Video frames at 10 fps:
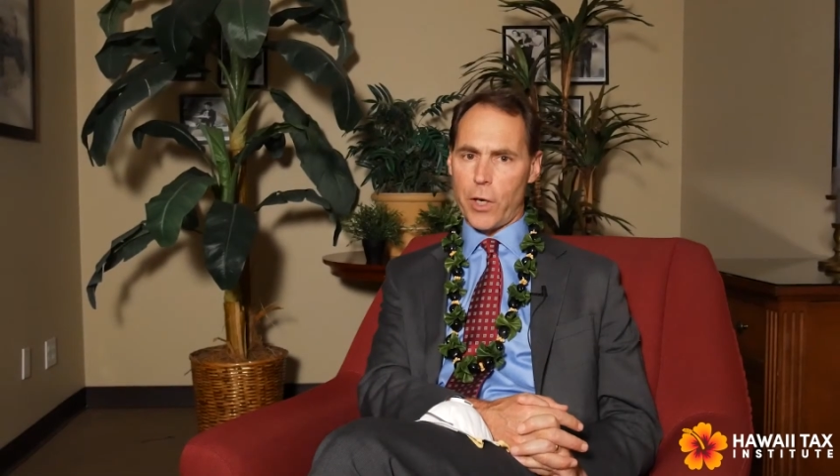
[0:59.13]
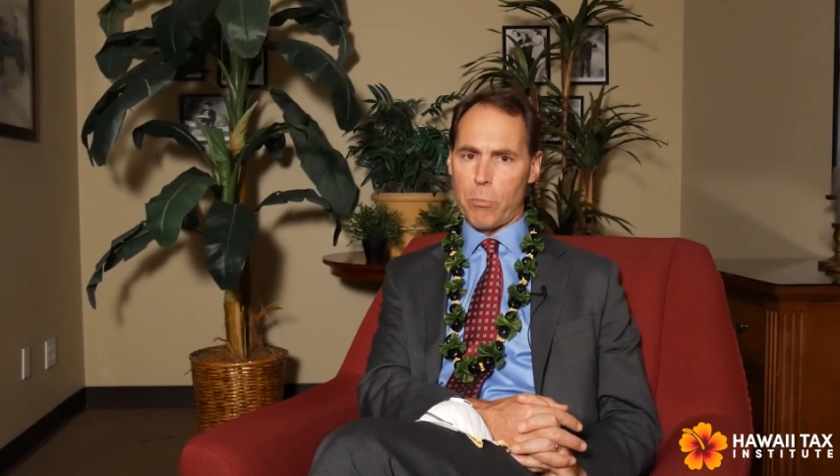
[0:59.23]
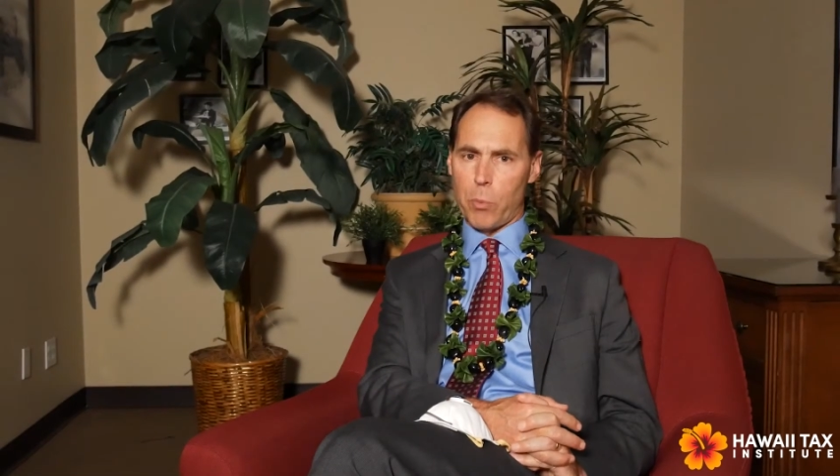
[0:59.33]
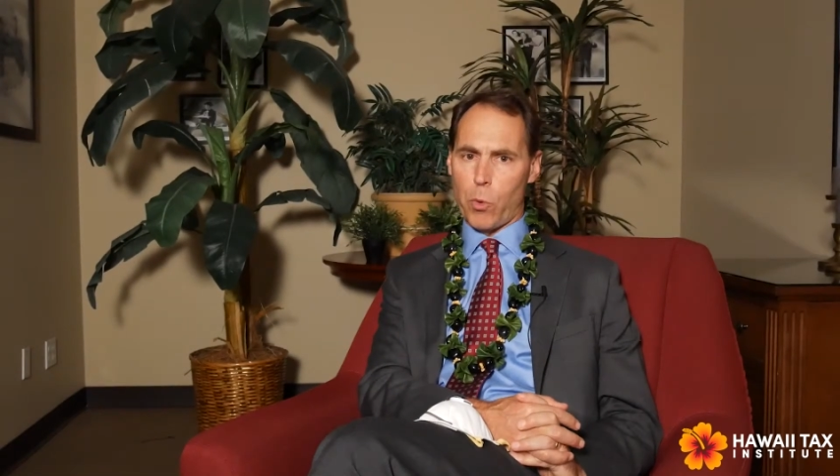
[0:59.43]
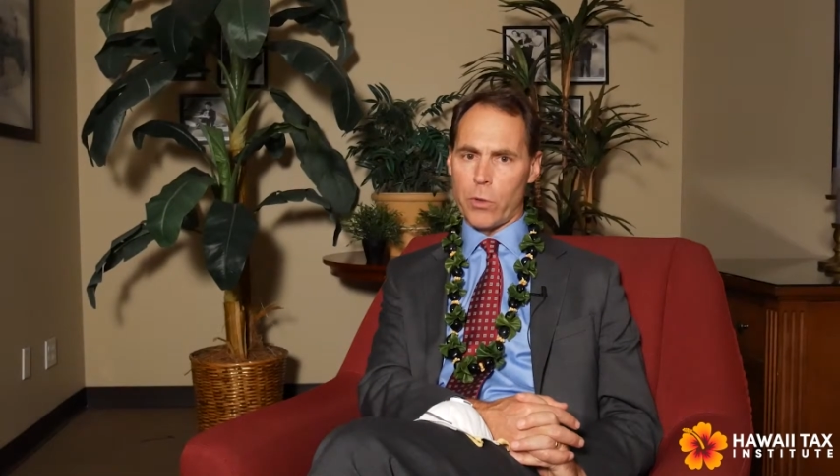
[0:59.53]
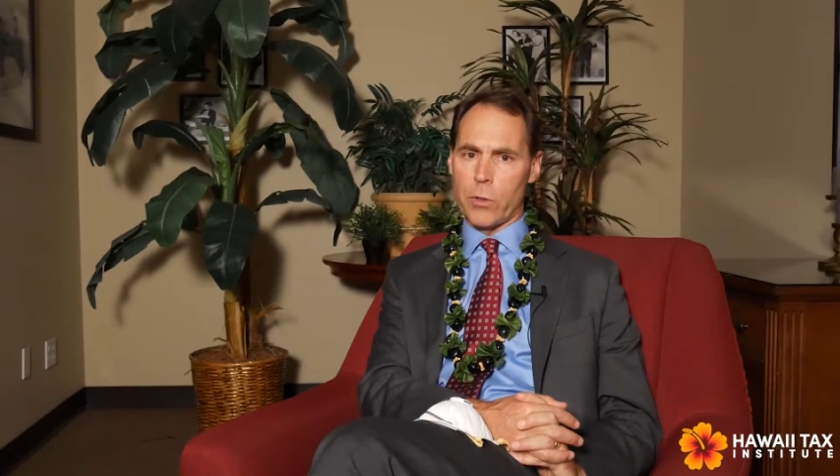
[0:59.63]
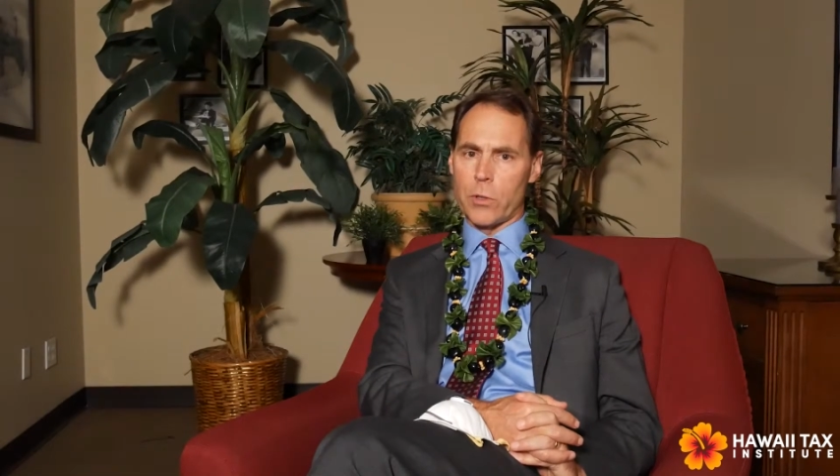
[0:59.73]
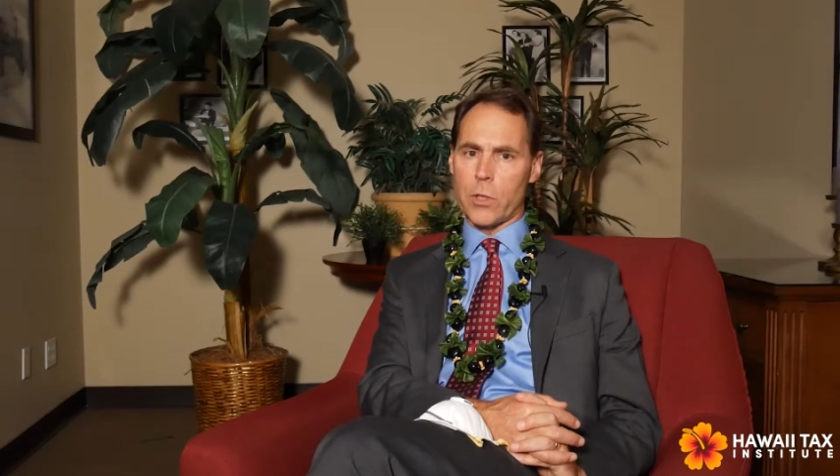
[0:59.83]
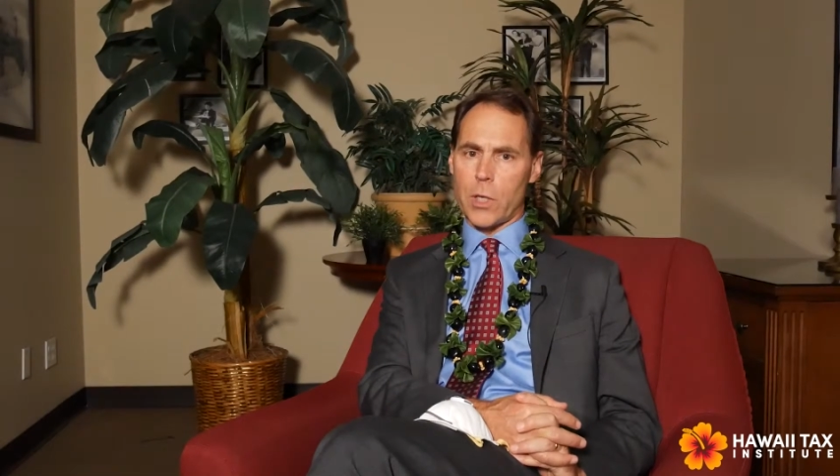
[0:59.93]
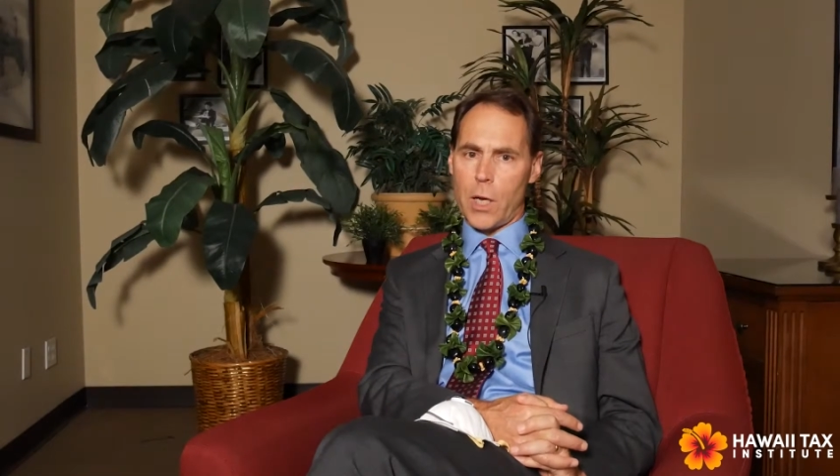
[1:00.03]

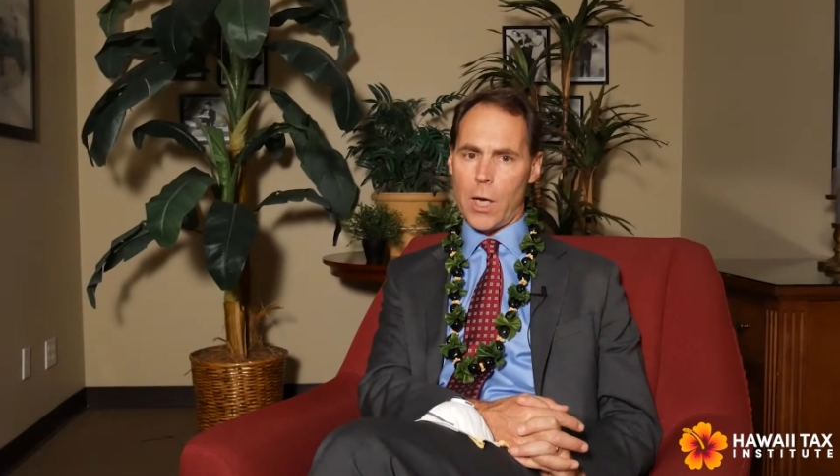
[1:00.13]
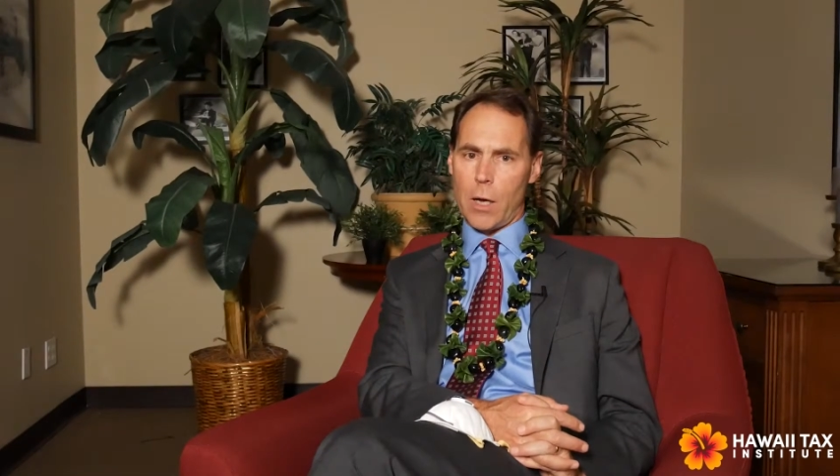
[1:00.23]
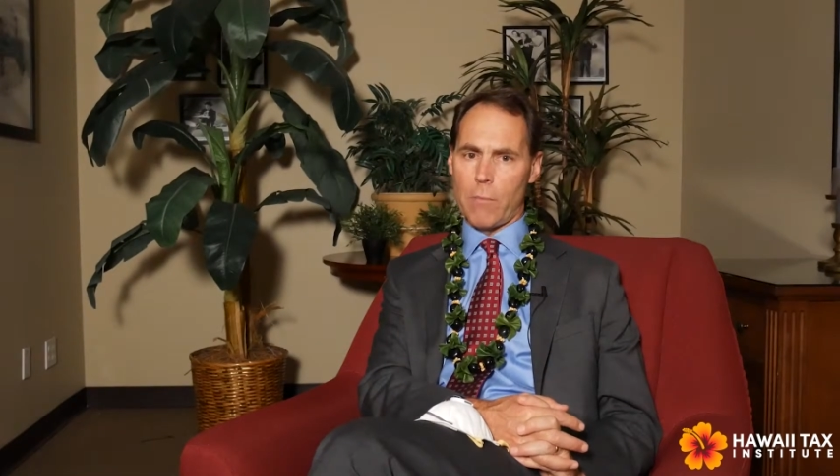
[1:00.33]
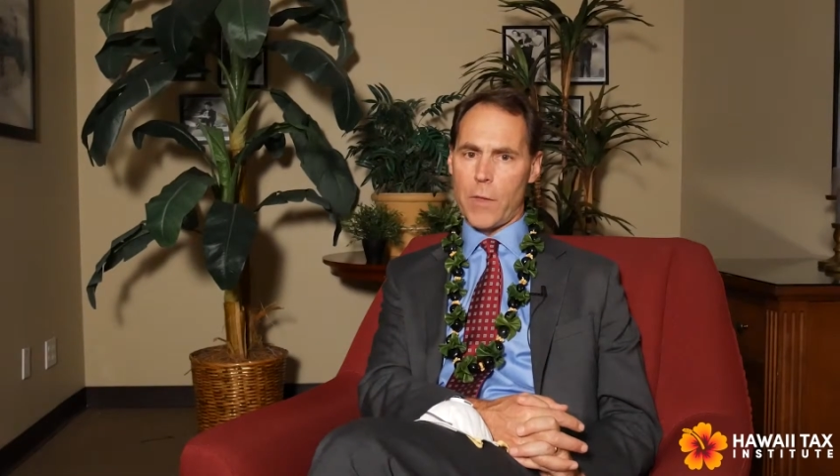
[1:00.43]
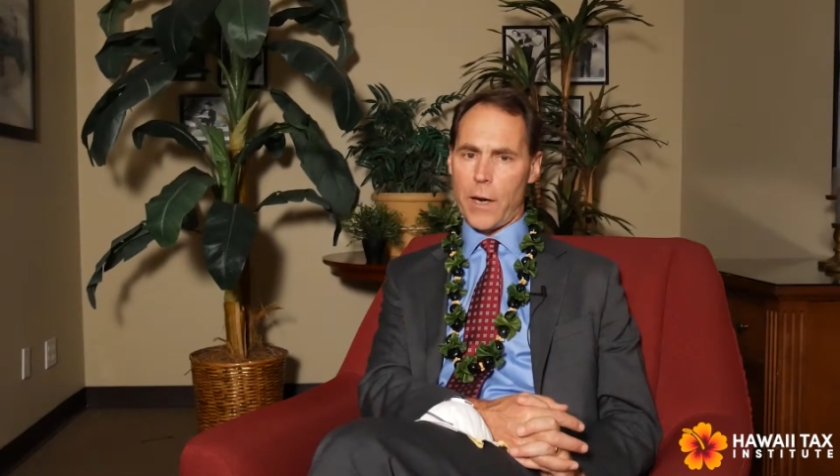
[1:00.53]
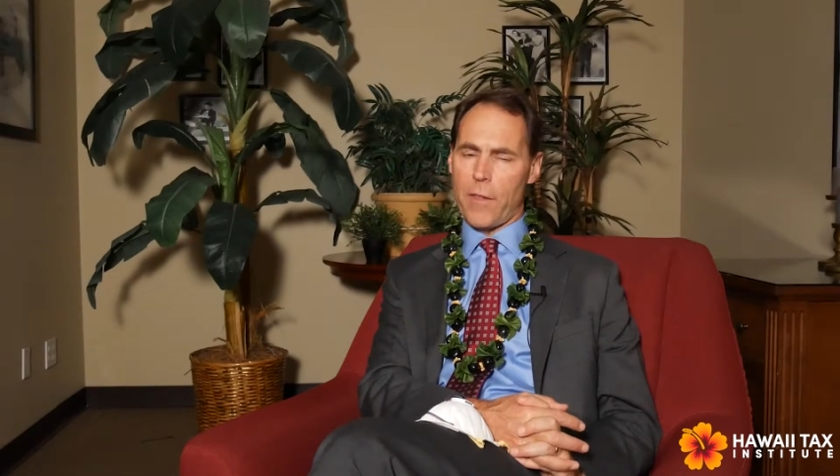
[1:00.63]
important um, that I think